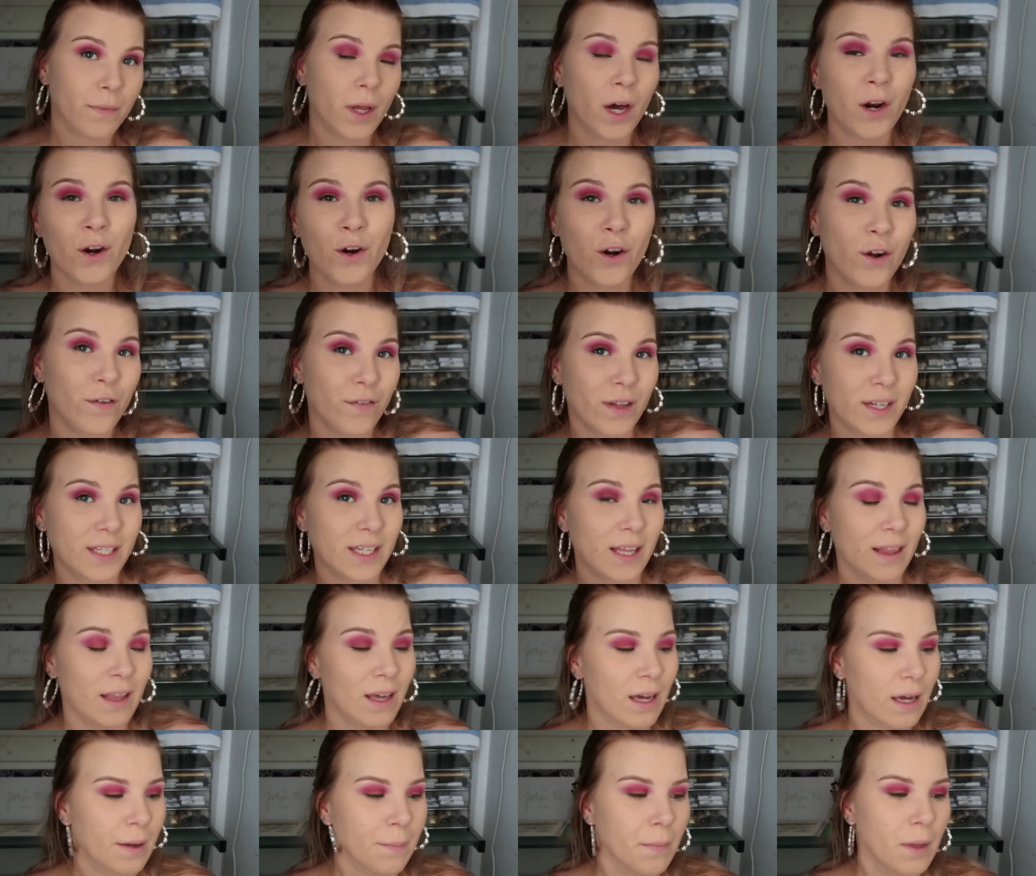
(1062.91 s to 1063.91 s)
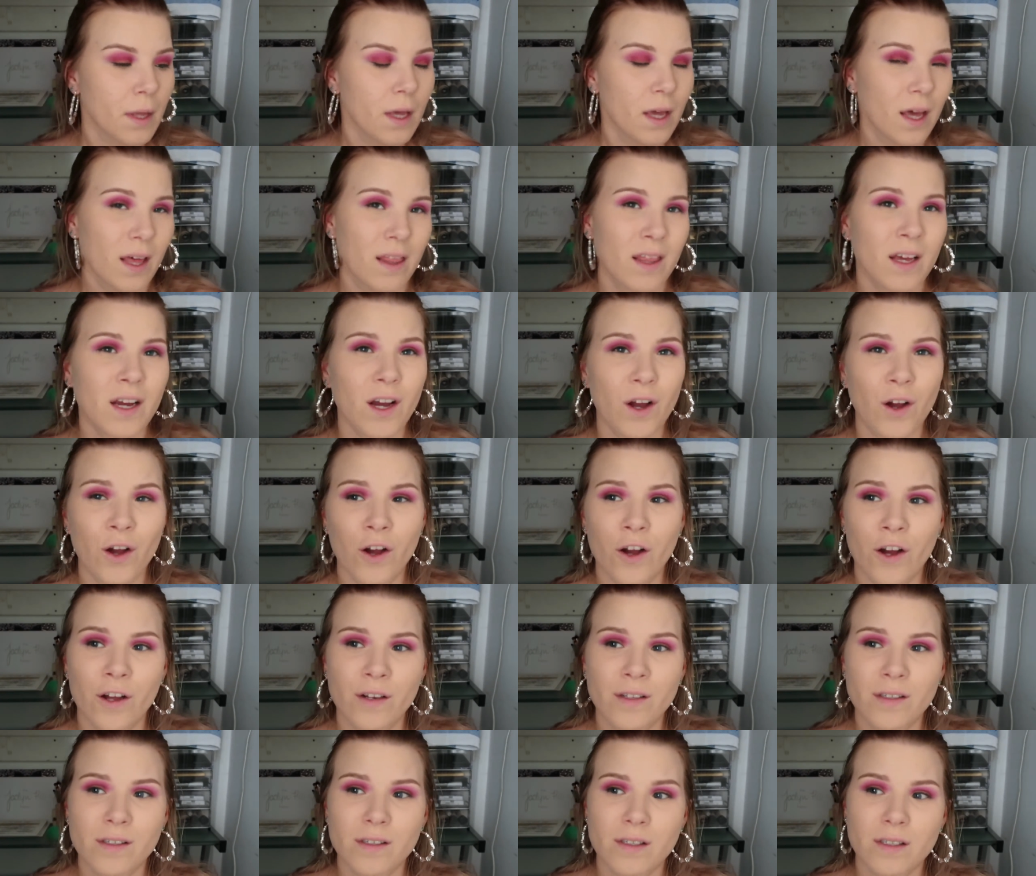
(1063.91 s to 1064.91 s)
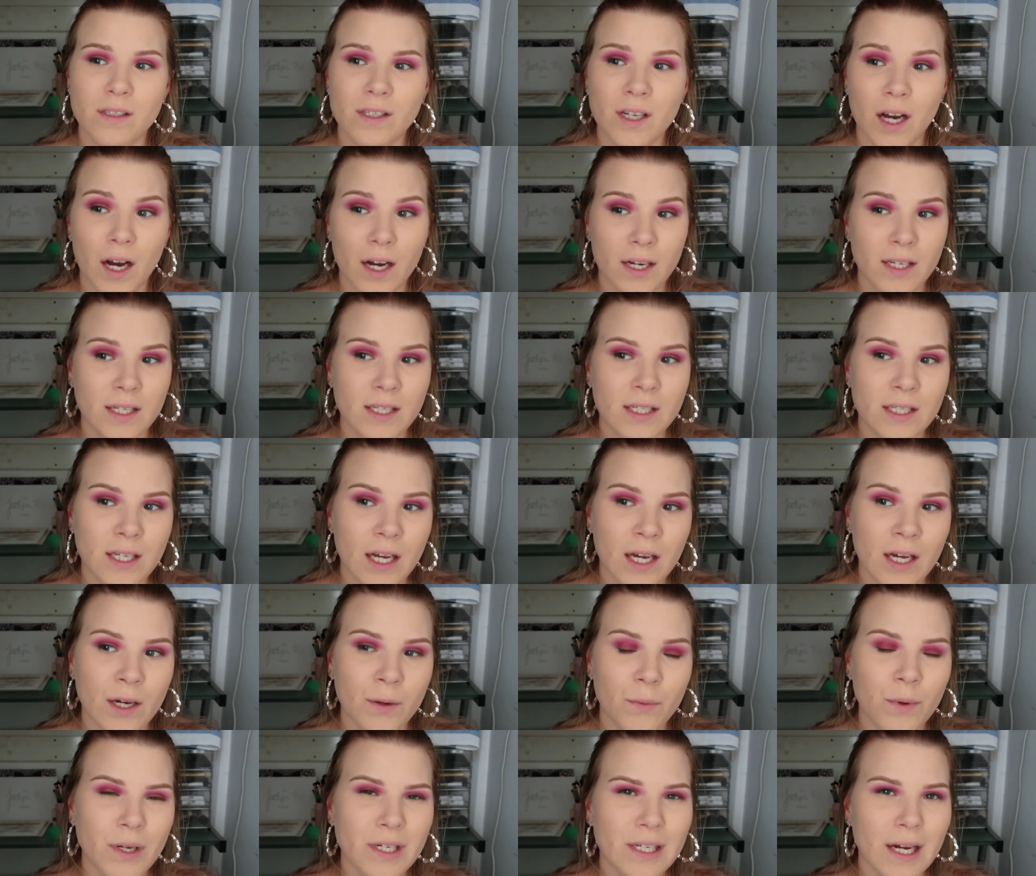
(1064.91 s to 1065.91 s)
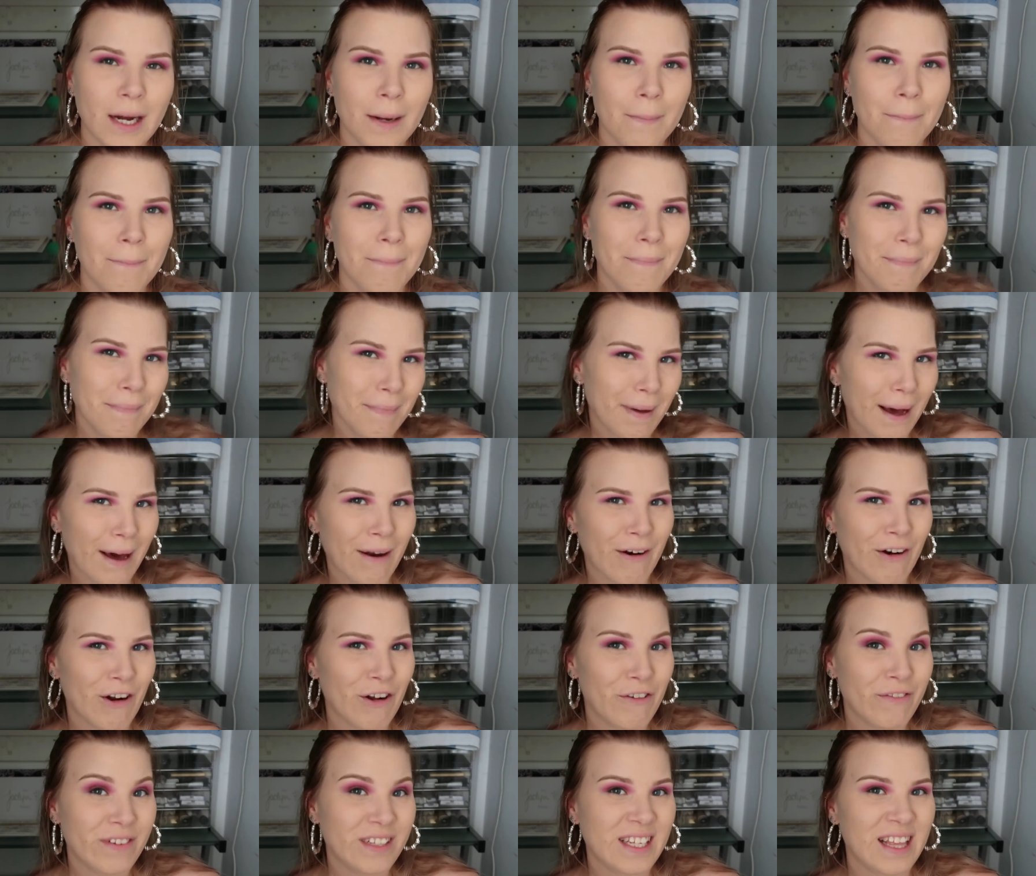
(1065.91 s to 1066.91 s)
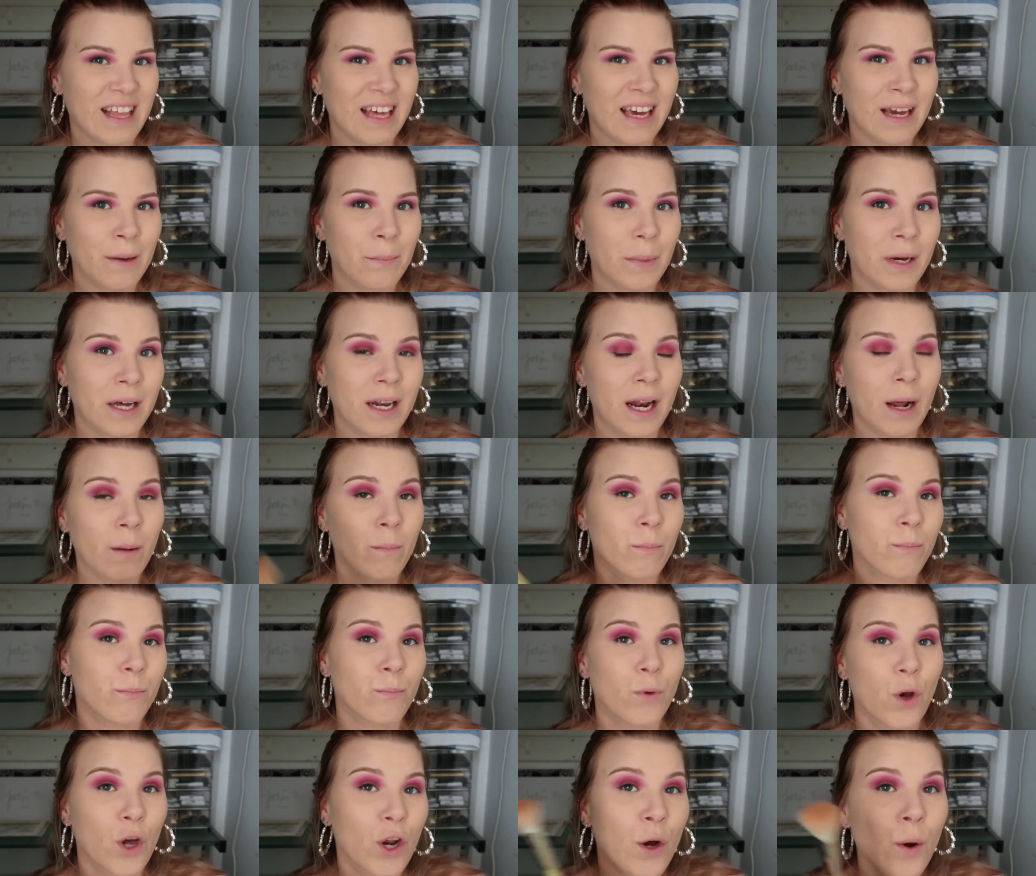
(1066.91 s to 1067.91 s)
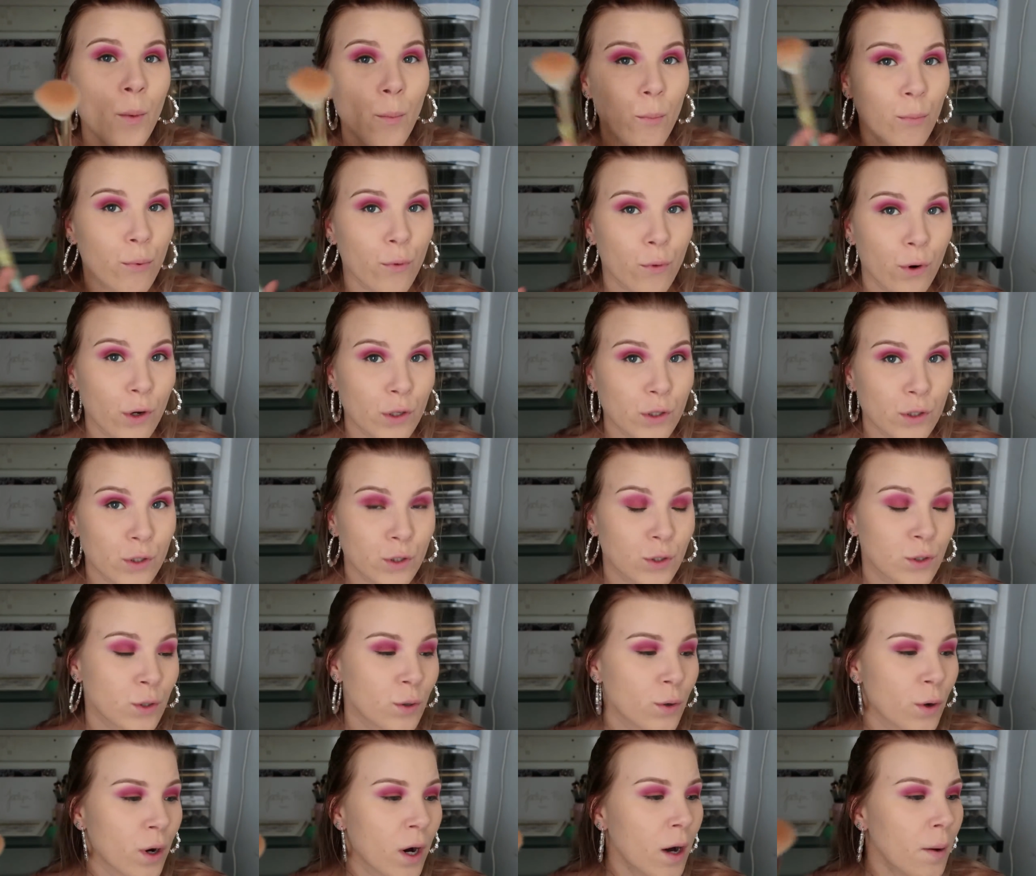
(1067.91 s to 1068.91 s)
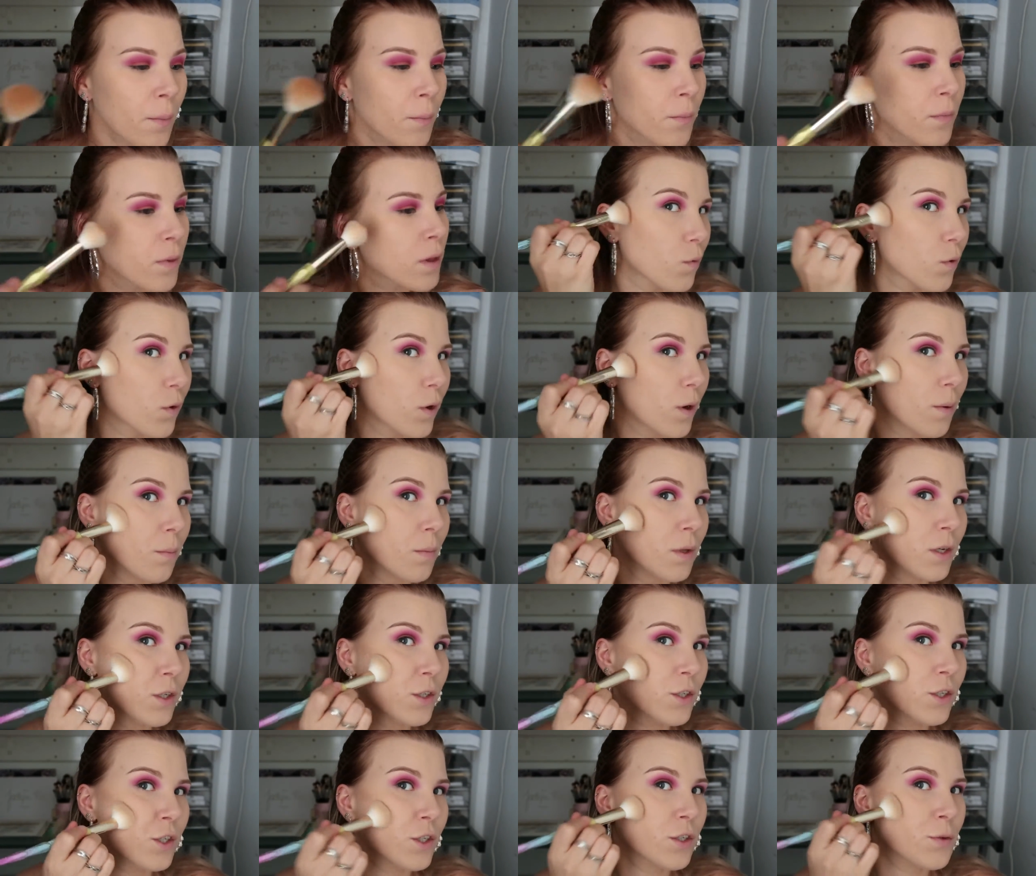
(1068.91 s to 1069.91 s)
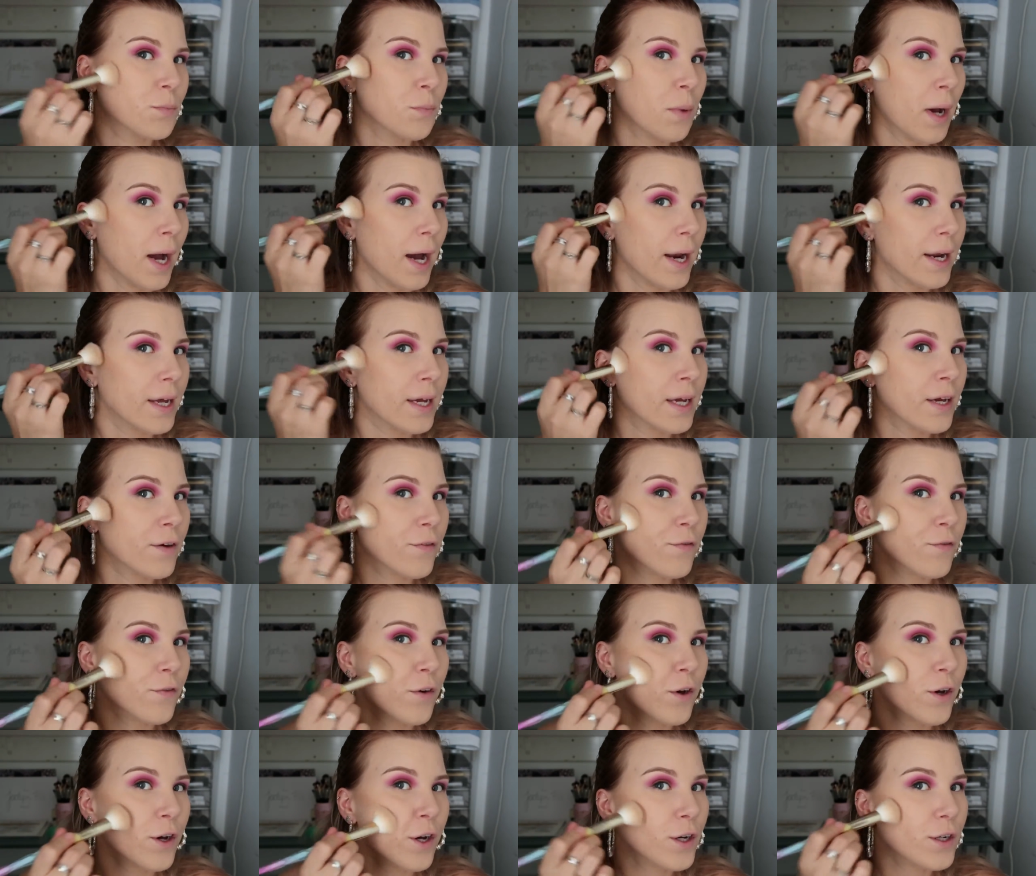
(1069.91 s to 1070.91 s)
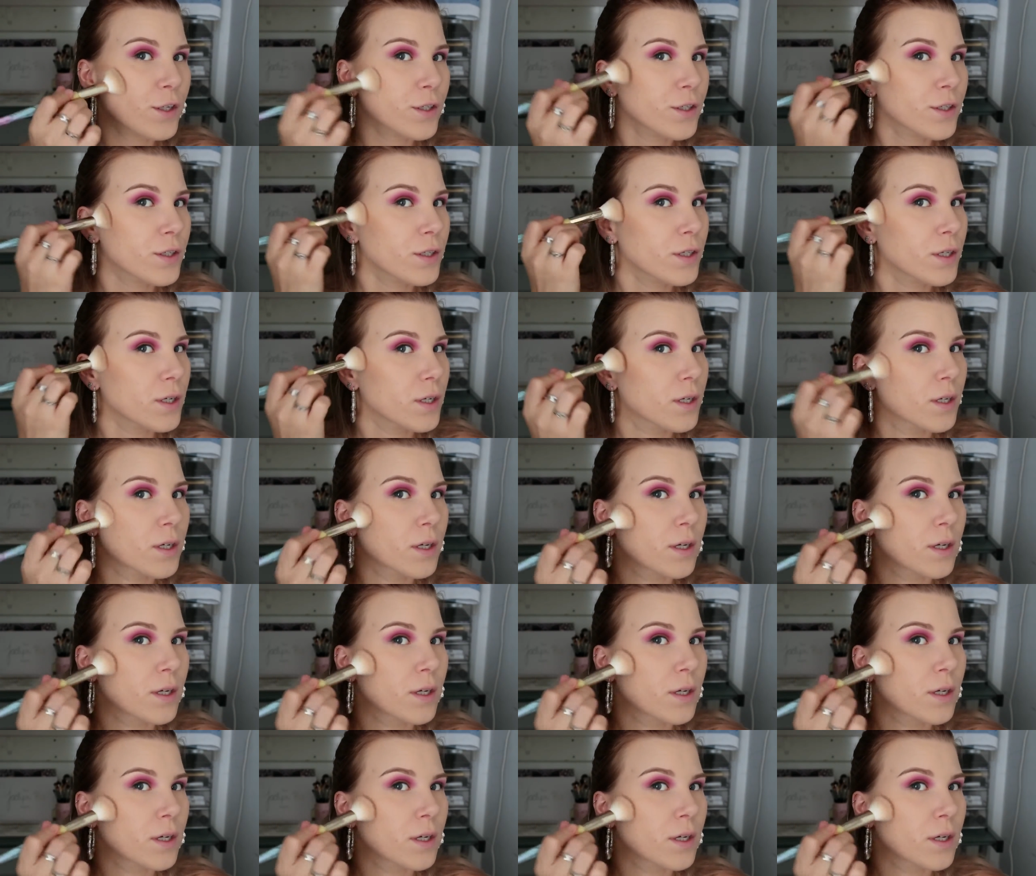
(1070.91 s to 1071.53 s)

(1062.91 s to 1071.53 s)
I don't know if that's a thing. I think I heard Tati say it one time. I don't know if it's a thing, but I'm gonna Brontour so I'm literally just patting it first